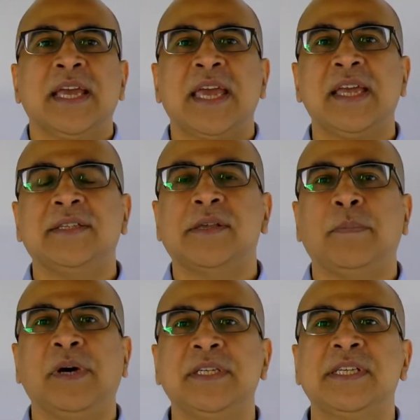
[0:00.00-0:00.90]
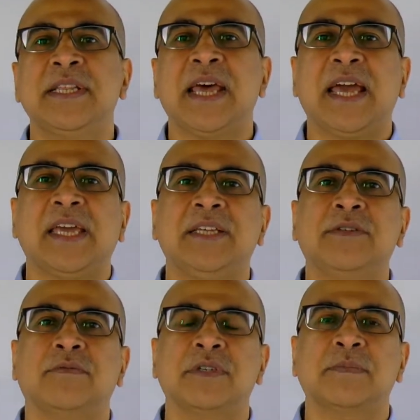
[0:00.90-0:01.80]
is the person that
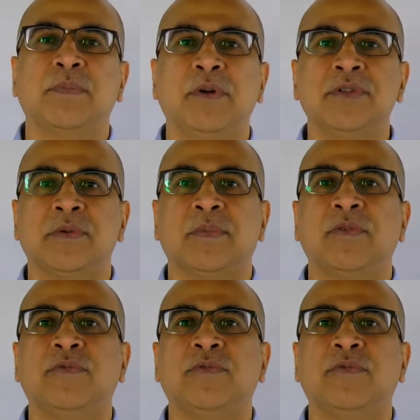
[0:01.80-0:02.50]
is responsible